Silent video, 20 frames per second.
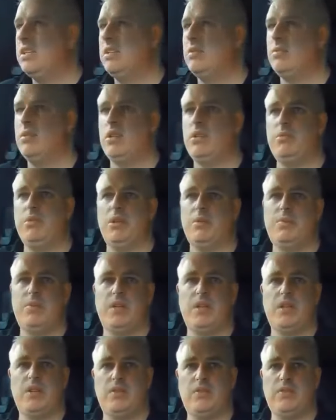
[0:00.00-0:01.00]
I'm going to be up
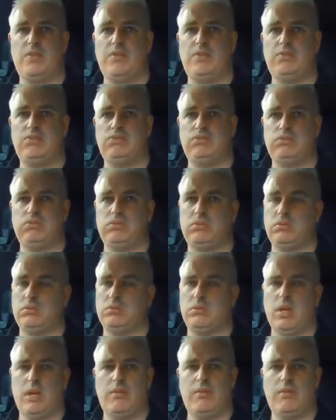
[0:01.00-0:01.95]
at, what,